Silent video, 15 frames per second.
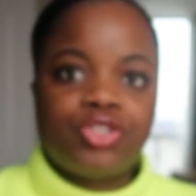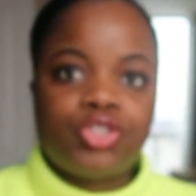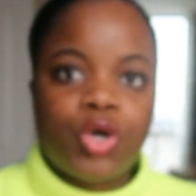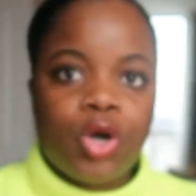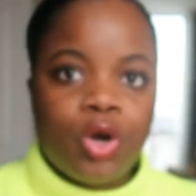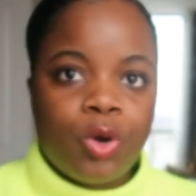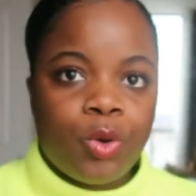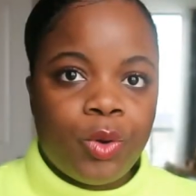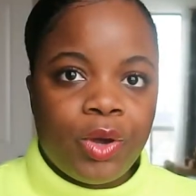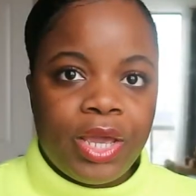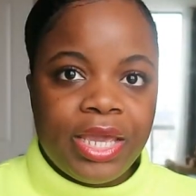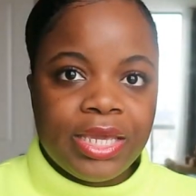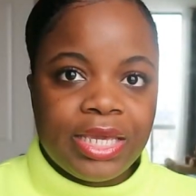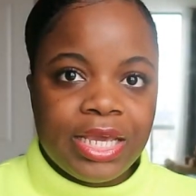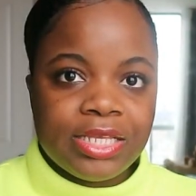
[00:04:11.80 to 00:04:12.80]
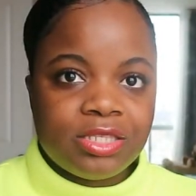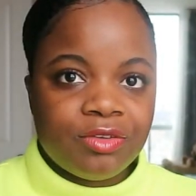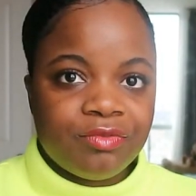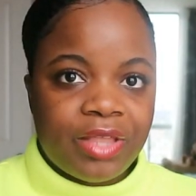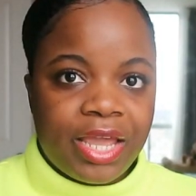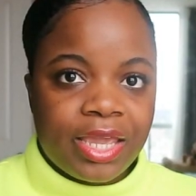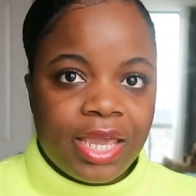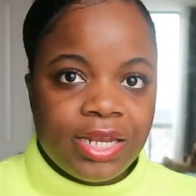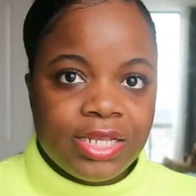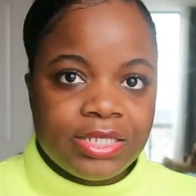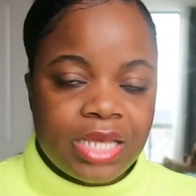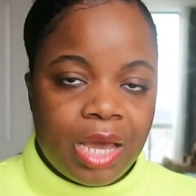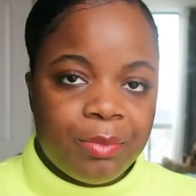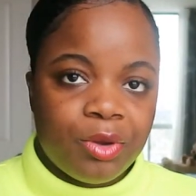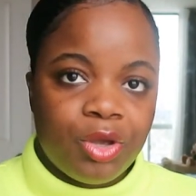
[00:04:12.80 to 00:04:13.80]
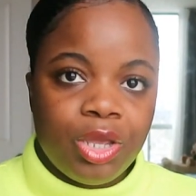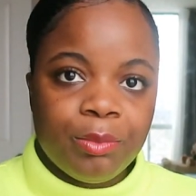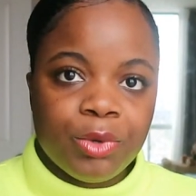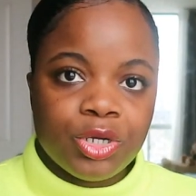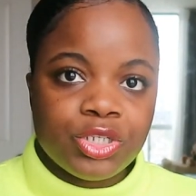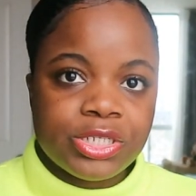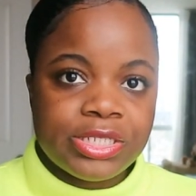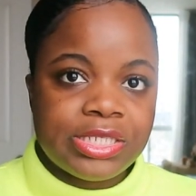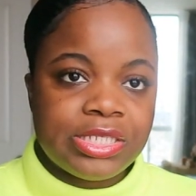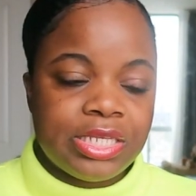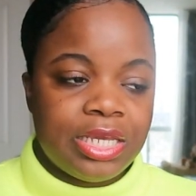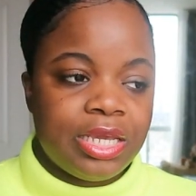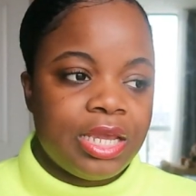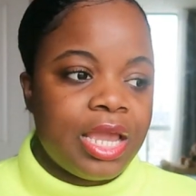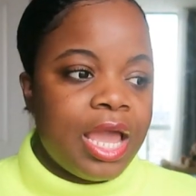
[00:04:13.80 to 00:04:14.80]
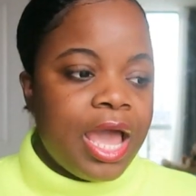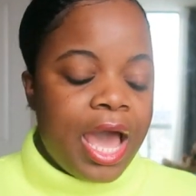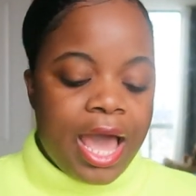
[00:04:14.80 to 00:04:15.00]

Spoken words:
so in case of like any type of emergency,